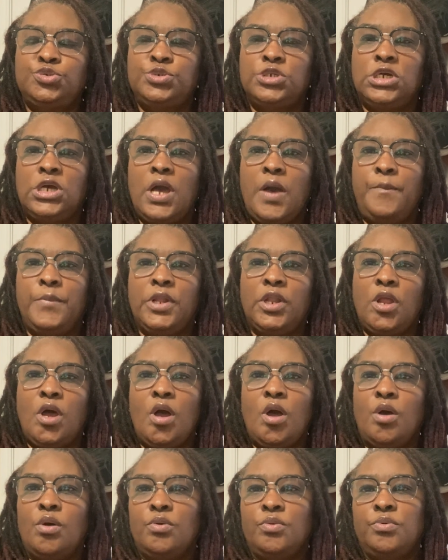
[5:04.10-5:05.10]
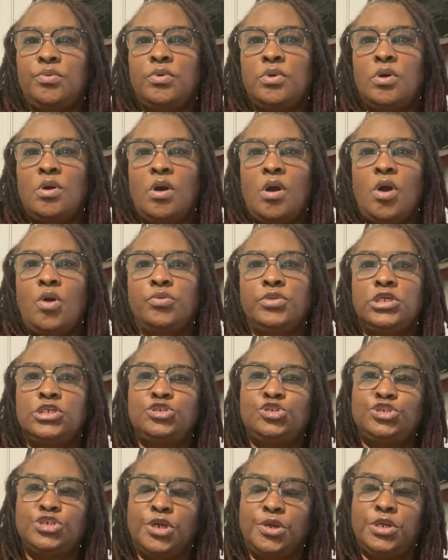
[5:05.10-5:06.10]
you to come along on
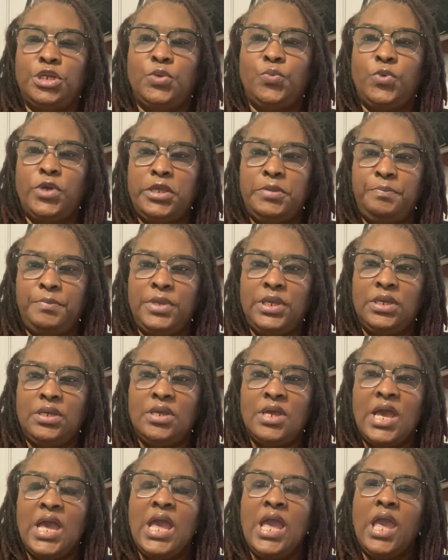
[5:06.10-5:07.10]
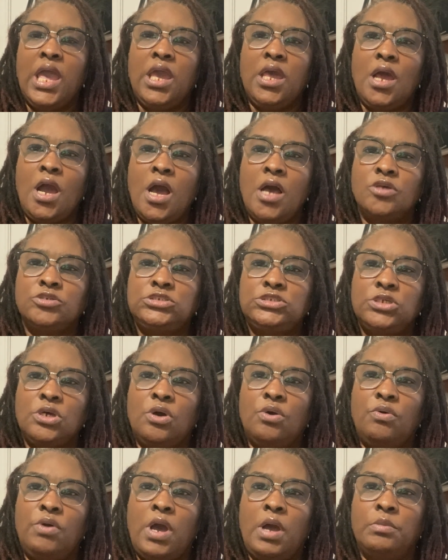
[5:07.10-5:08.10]
this journey with me. And
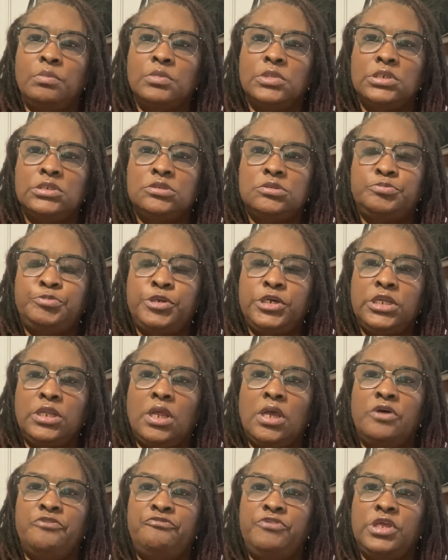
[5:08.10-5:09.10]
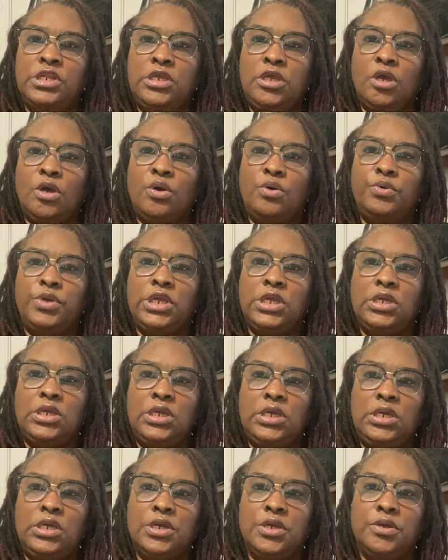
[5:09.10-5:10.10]
also, I'm going to put a video in
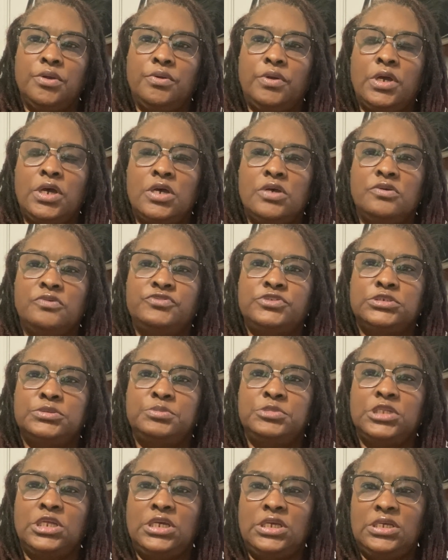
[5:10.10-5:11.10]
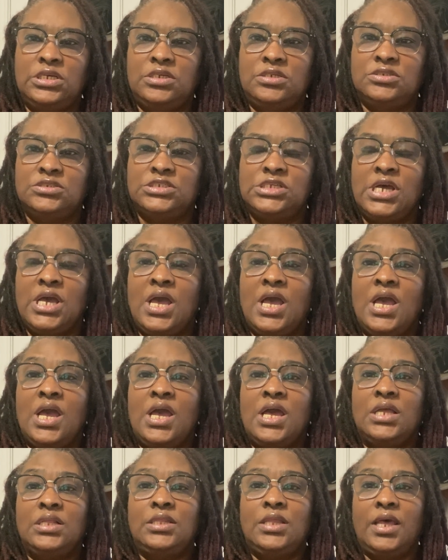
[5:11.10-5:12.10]
here of some things
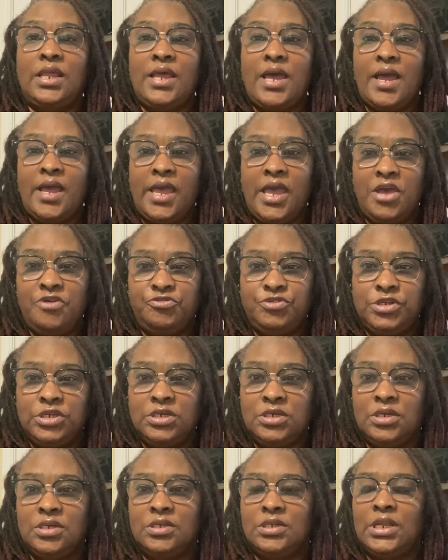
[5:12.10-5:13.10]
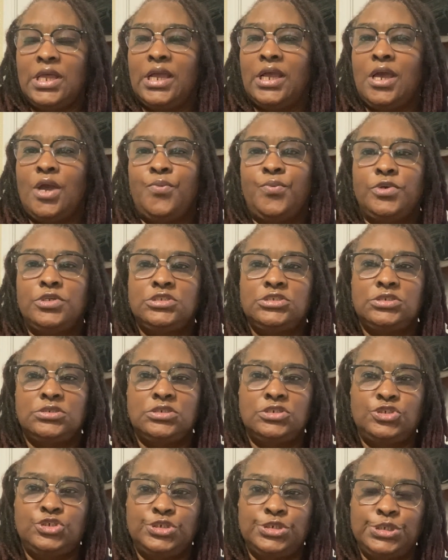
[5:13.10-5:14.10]
that I have done. Like, I went to
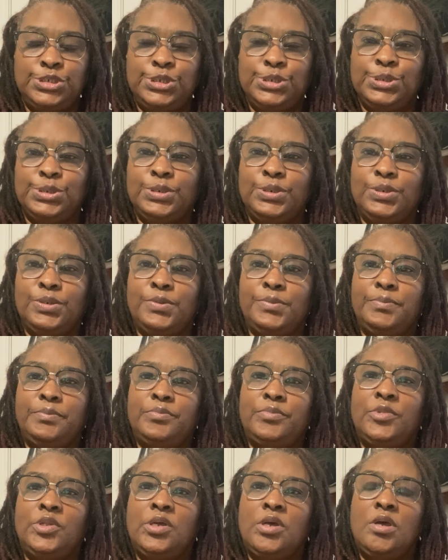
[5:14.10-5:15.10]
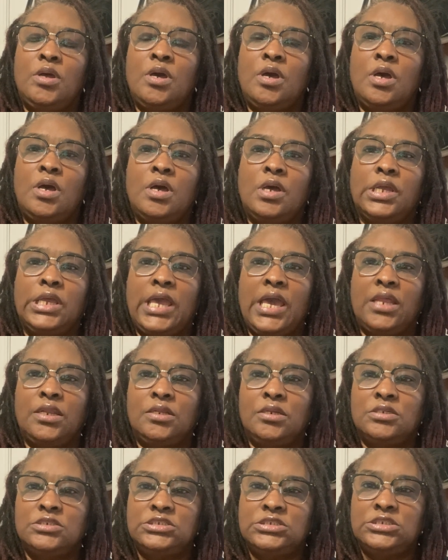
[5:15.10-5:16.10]
the gym, got
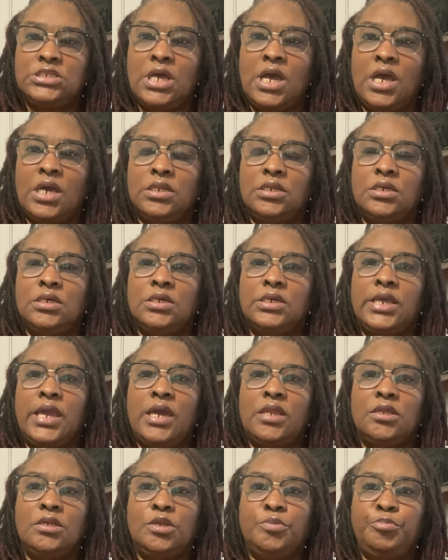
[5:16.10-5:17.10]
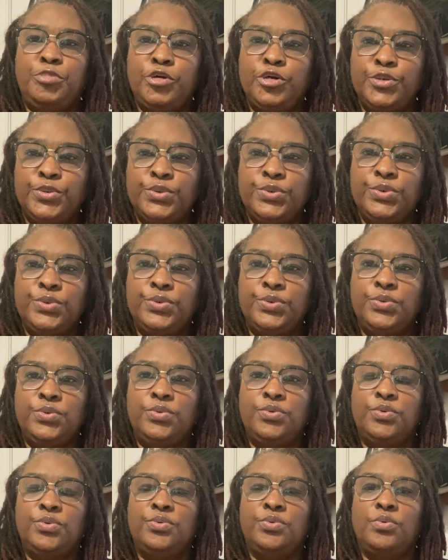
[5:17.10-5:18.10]
in the sauna, got in the
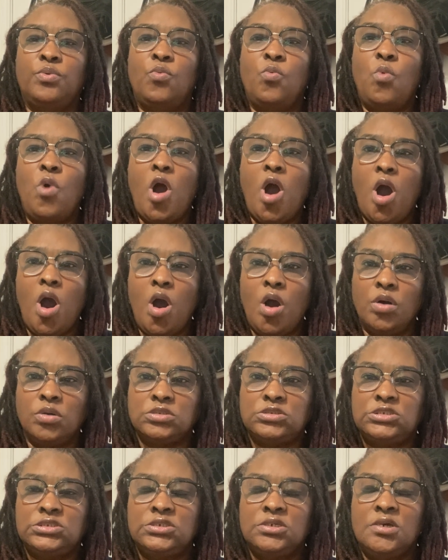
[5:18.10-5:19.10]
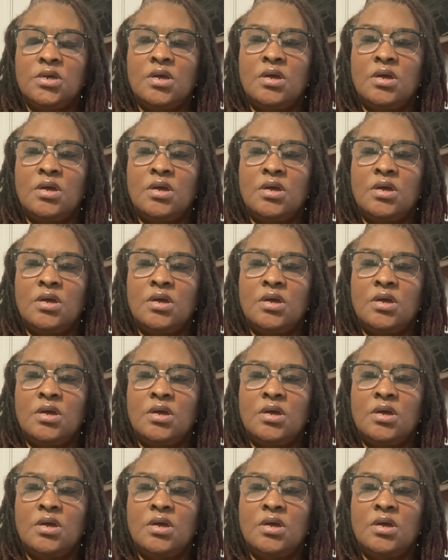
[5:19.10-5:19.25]
pool, walked,